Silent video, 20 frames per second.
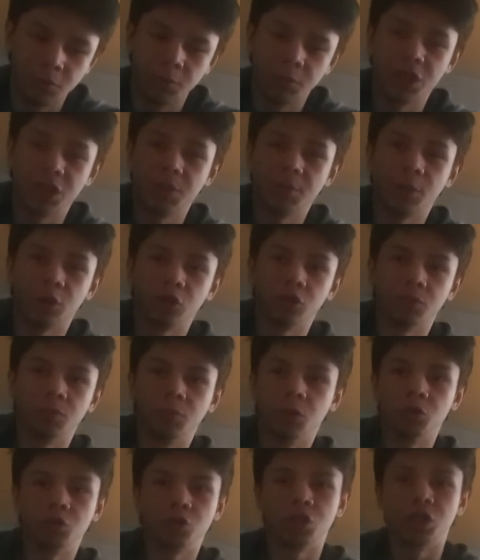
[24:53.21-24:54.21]
the amount of
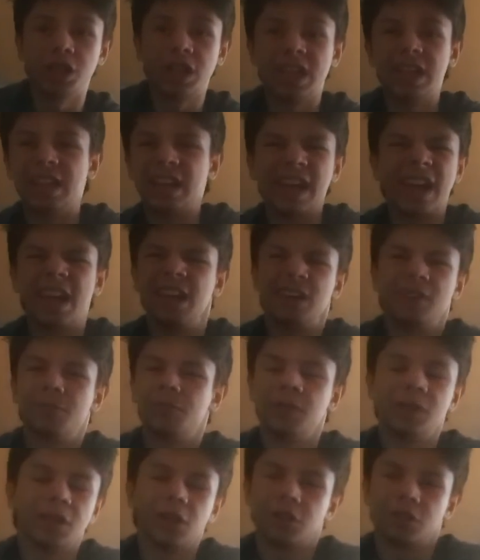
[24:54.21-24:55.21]
motion in
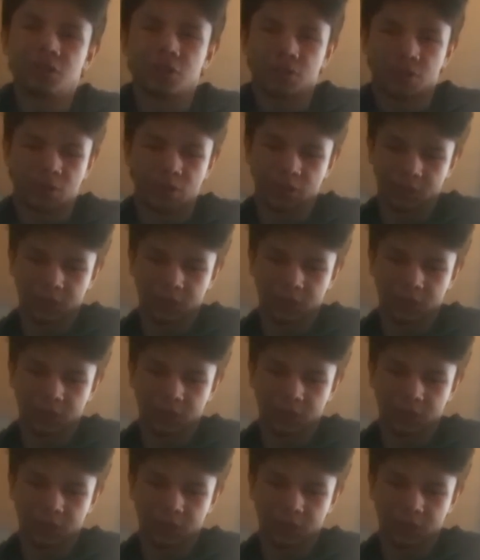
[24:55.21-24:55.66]
anything, not just